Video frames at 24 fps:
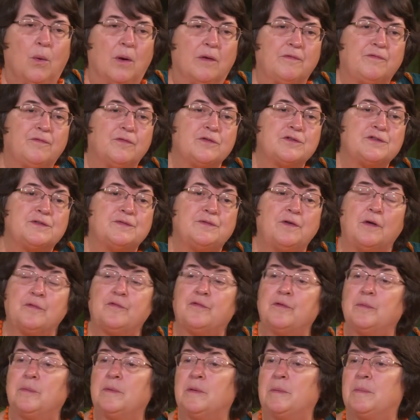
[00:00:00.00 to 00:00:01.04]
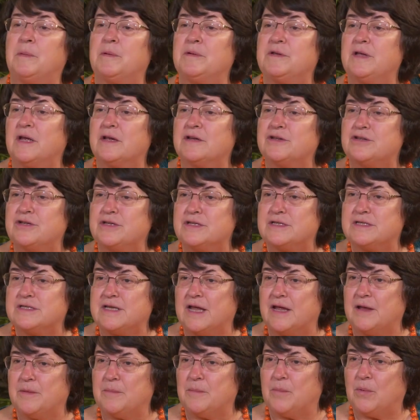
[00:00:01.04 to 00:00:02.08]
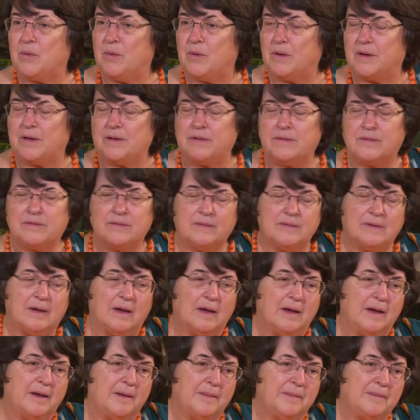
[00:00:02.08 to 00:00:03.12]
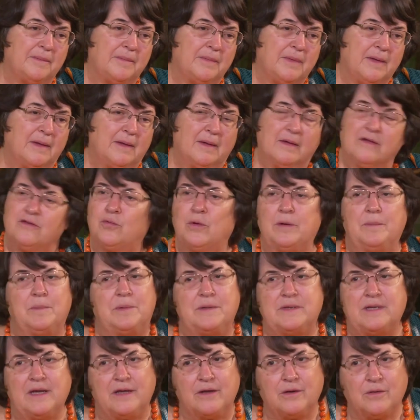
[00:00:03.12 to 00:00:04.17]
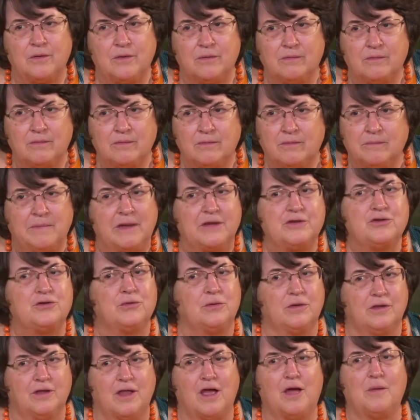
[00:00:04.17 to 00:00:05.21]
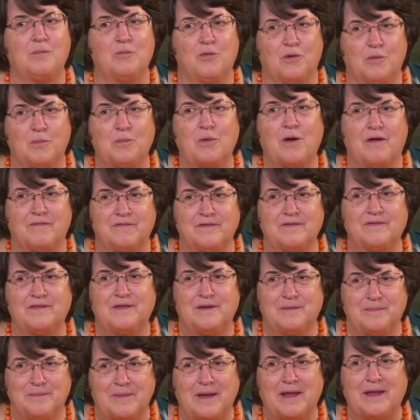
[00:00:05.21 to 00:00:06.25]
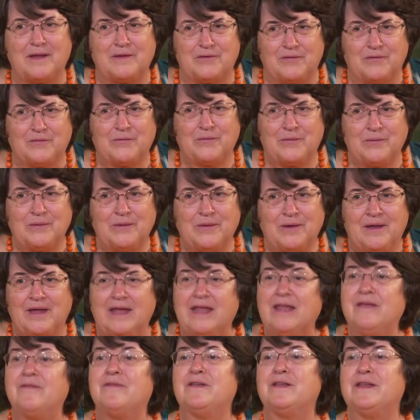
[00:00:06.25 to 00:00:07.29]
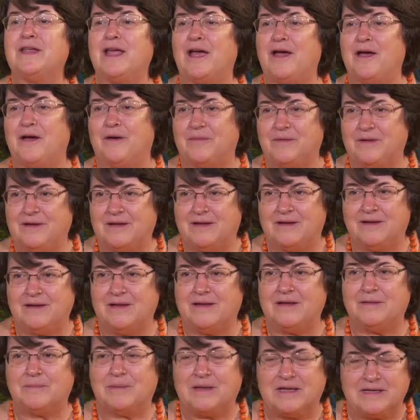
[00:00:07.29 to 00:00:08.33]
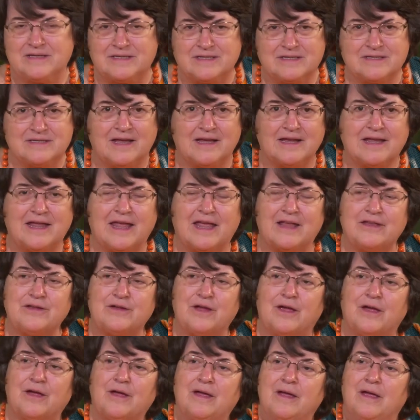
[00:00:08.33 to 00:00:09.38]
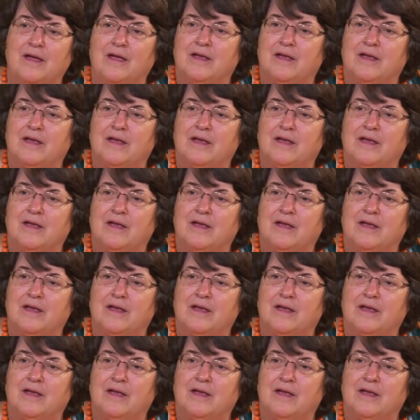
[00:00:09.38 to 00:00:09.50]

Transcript: Well, first of all, from the production standpoint, sweet potato makes you a lot more profit than maize, even now in places like Kenya.